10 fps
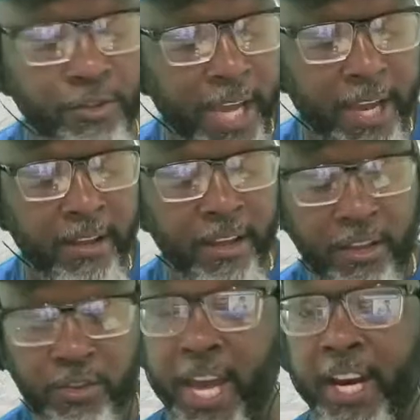
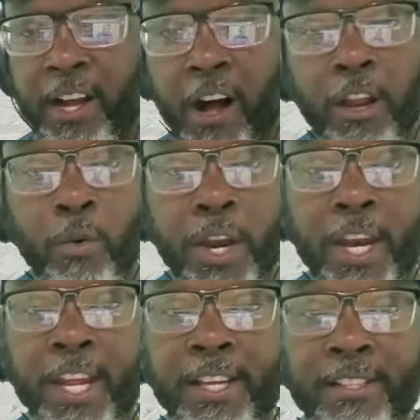gotta call it what it
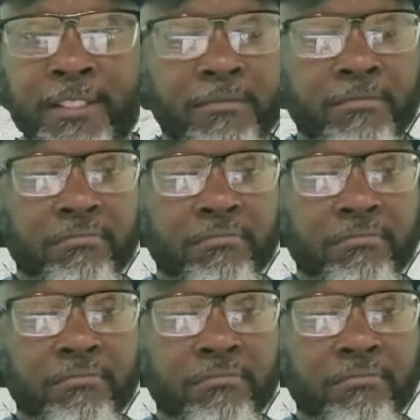is.